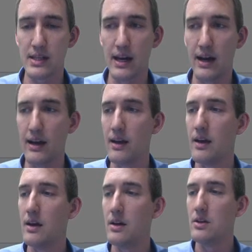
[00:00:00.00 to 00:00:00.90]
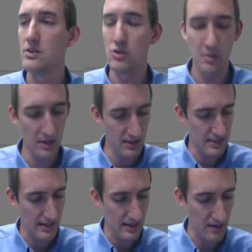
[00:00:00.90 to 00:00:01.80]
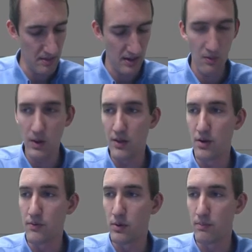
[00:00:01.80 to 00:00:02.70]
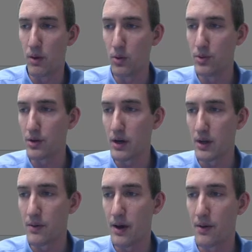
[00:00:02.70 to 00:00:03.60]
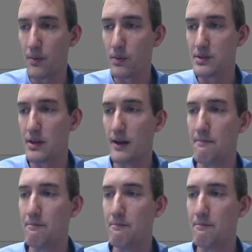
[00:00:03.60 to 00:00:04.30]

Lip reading: guy to be the time and weather for Boulder, Colorado, we'll say.